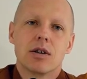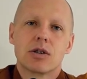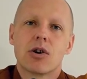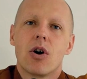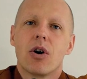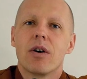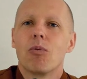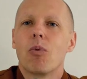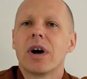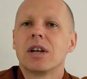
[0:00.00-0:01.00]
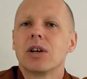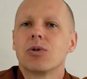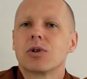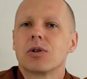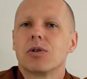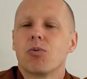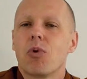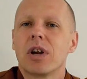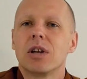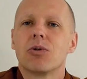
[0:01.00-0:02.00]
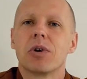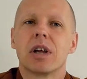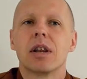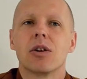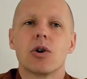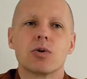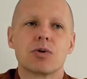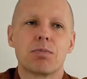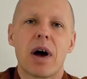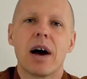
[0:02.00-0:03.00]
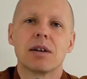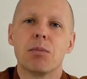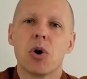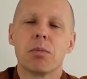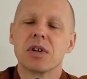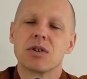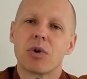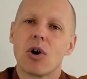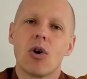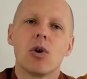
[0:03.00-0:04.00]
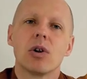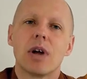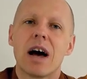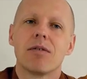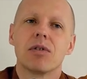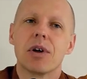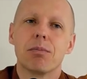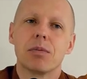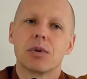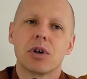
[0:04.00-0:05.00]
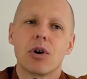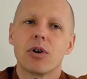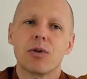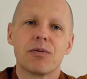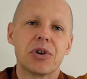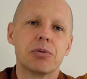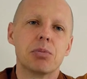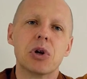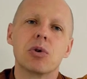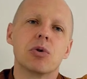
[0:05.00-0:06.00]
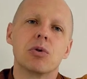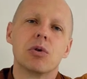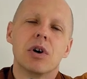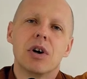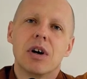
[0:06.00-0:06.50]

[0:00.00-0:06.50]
So when you when you're in those bad moments, we all have them. You know, you feel blue,